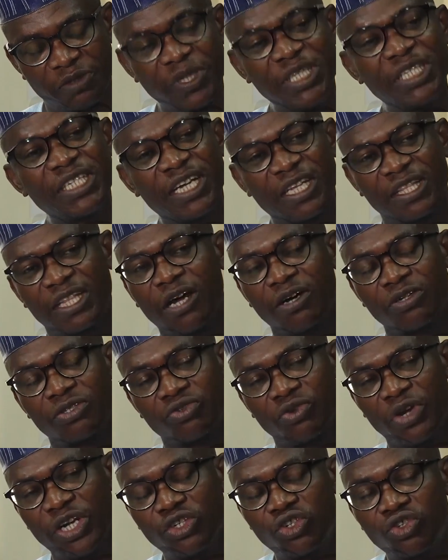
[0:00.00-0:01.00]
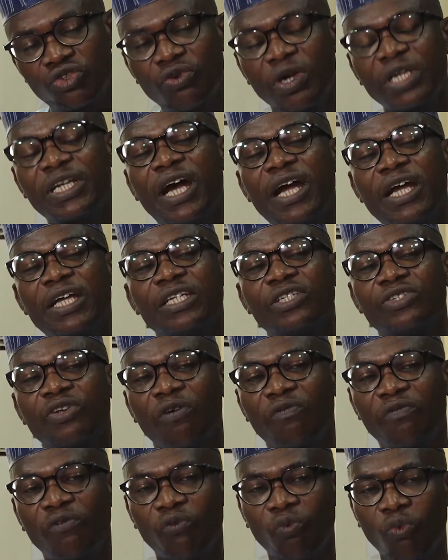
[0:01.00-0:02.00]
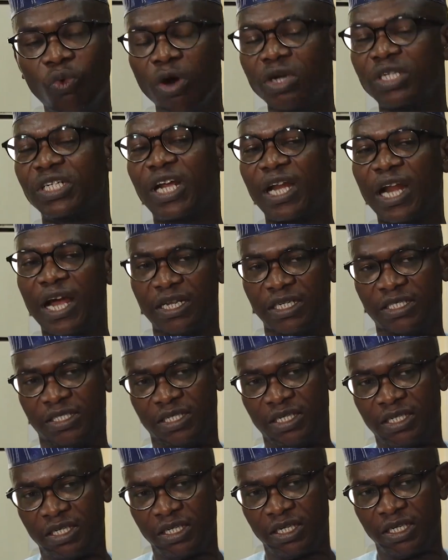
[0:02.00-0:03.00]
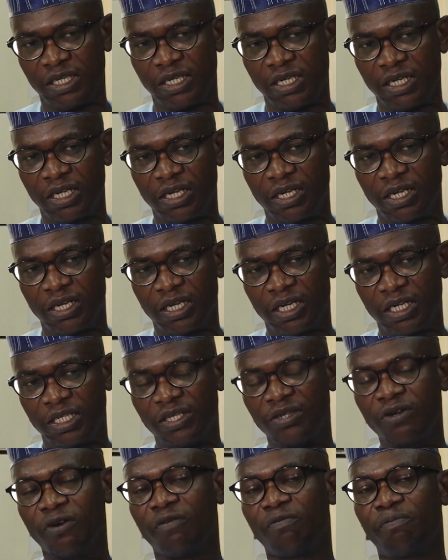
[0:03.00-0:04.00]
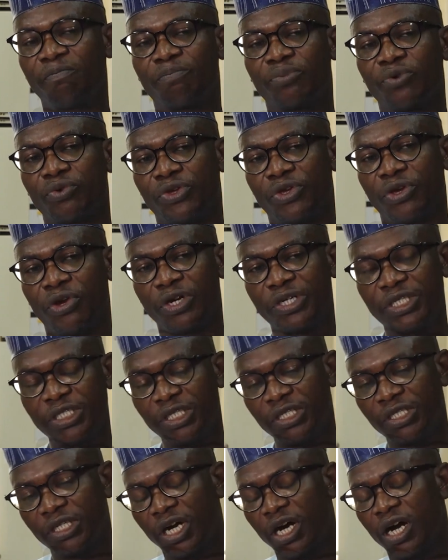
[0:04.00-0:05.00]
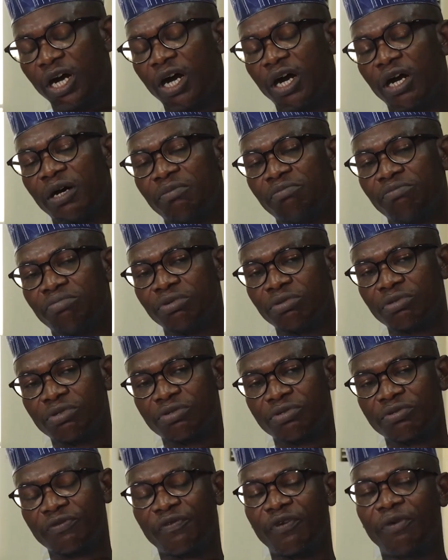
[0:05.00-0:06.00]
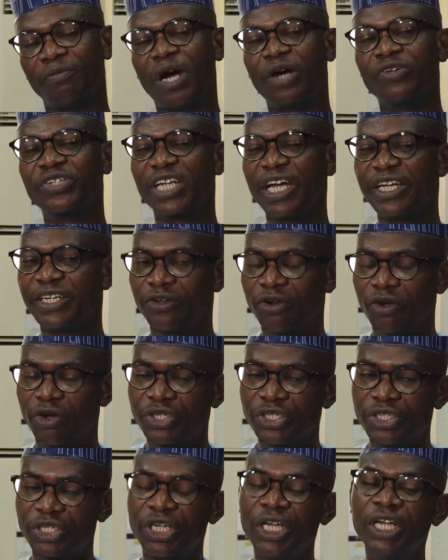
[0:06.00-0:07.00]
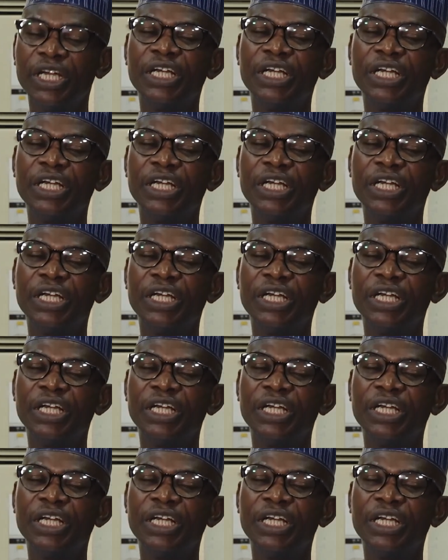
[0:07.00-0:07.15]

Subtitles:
set out to ensure that it's of world class, instead of procuring books from outside the country.